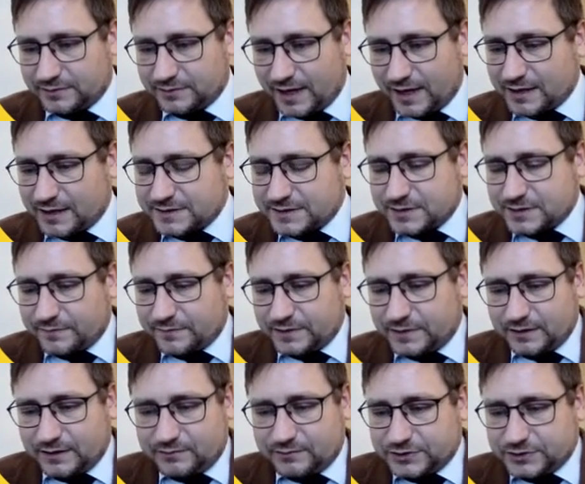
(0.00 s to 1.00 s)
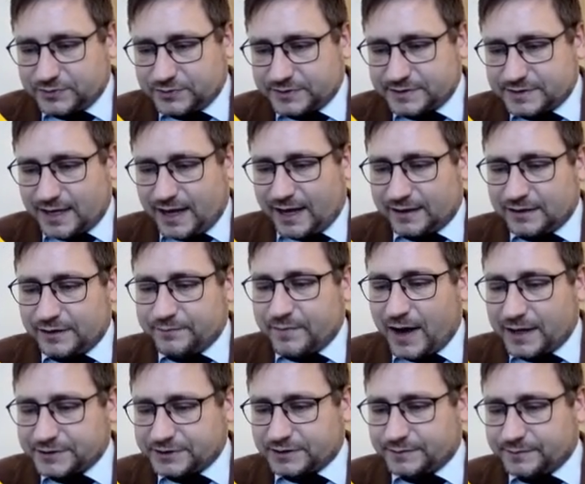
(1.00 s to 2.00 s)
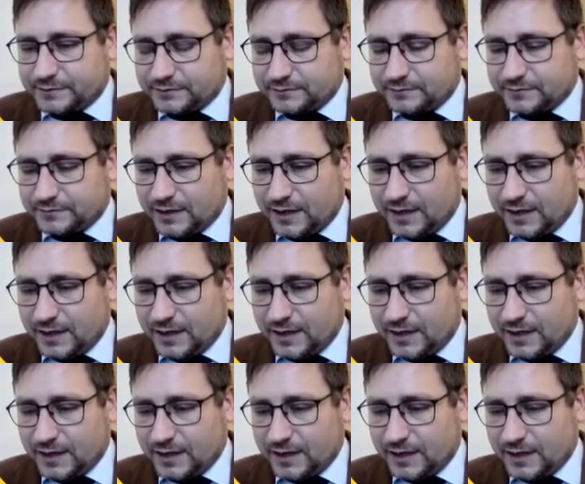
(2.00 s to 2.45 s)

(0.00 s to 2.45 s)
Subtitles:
That's something which was unimaginable.